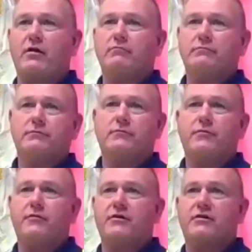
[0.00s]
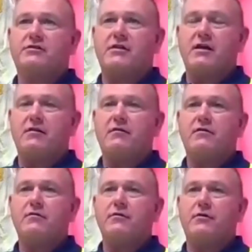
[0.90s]
it to the state,
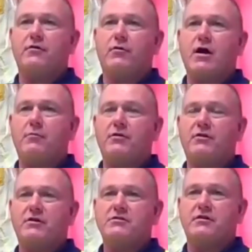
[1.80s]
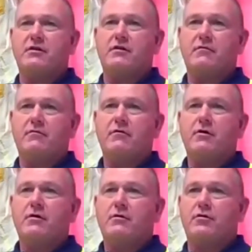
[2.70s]
competition,
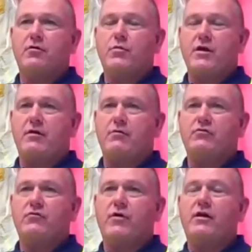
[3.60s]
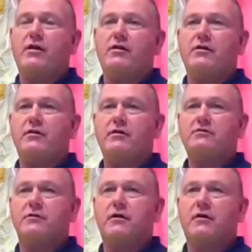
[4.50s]
being it was winning in the
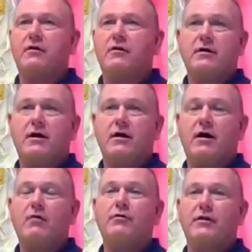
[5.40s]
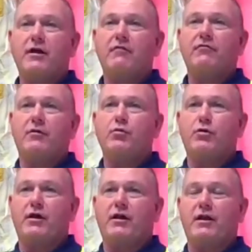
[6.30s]
district. I would definitely
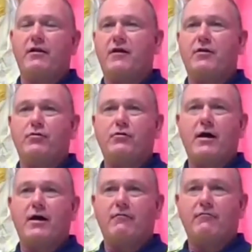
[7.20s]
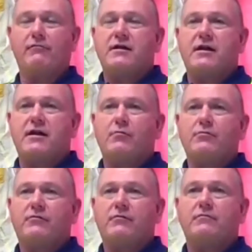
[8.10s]
put in anything you have that
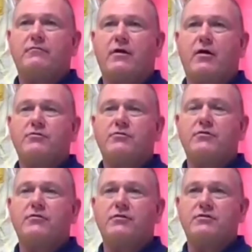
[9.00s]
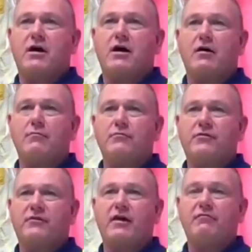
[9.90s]
helps you do your job
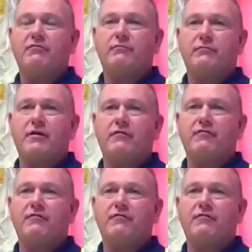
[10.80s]
safe and